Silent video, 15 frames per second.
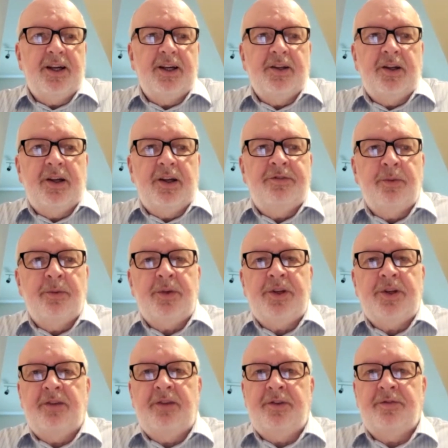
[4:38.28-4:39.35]

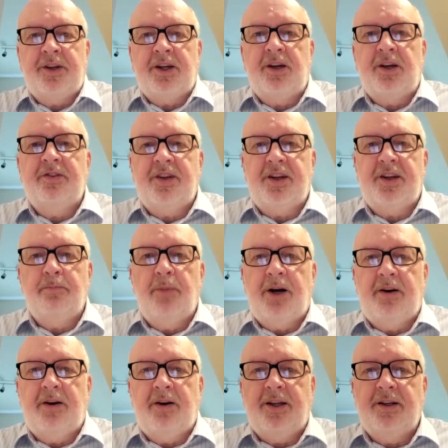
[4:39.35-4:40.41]
if a girl's getting
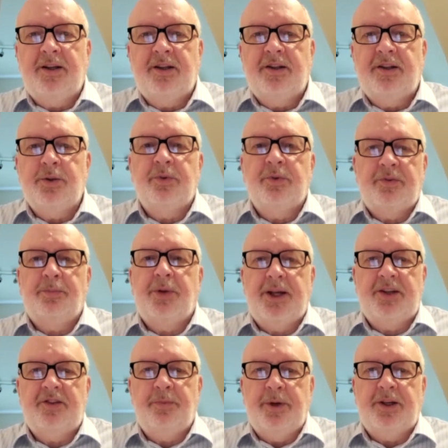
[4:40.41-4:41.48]
married, she wants a
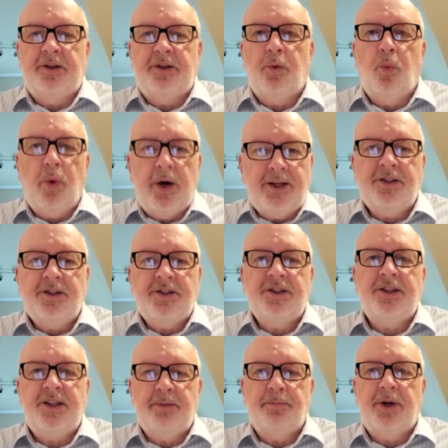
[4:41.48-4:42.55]
bridesmaid. Why does she
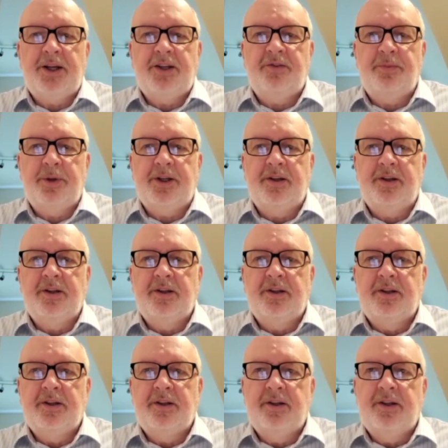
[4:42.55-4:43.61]
need a bridesmaid?
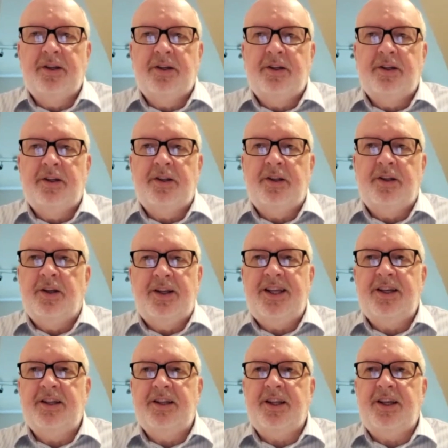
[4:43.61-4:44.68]

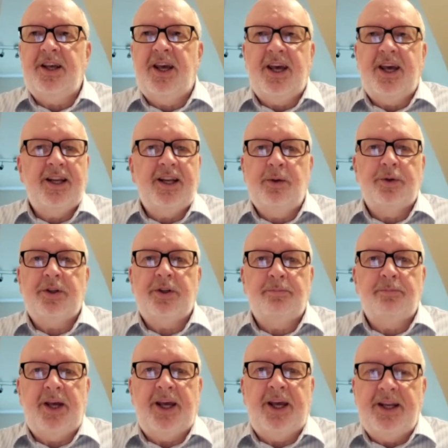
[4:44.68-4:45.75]
Legally, anyone
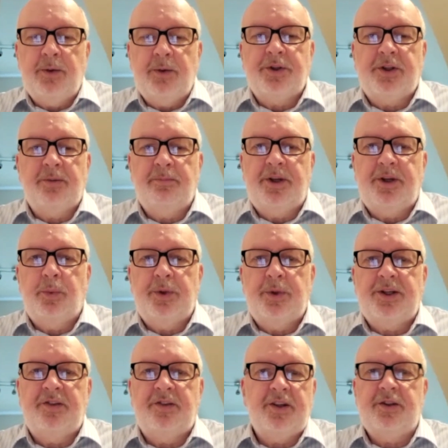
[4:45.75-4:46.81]
can be the
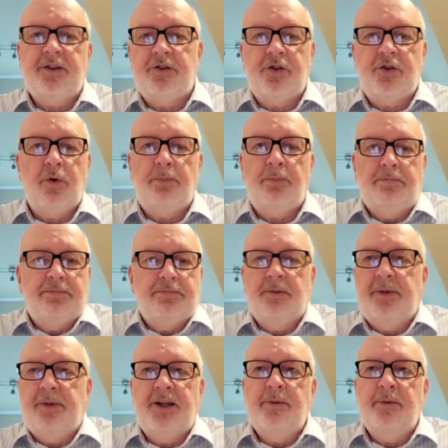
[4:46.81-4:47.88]
witness. They can just show up, can
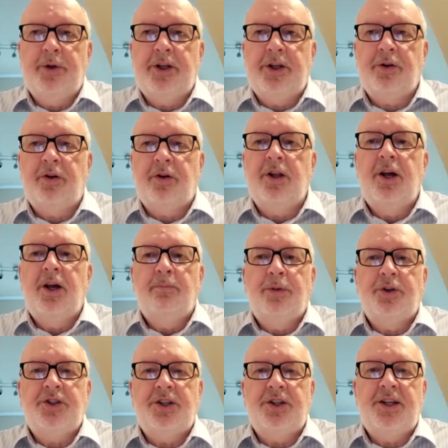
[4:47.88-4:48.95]
be anybody at all.
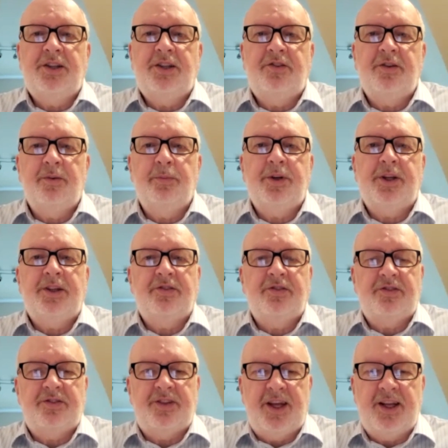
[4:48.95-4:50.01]
But she needs somebody
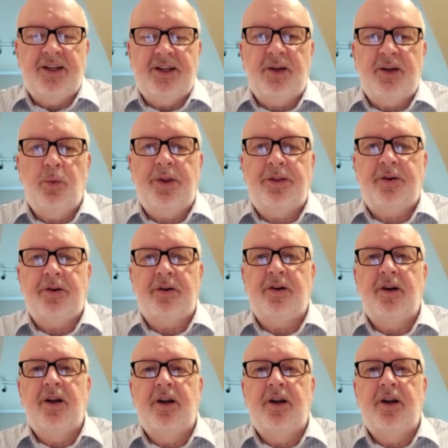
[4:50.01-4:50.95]
standing with her,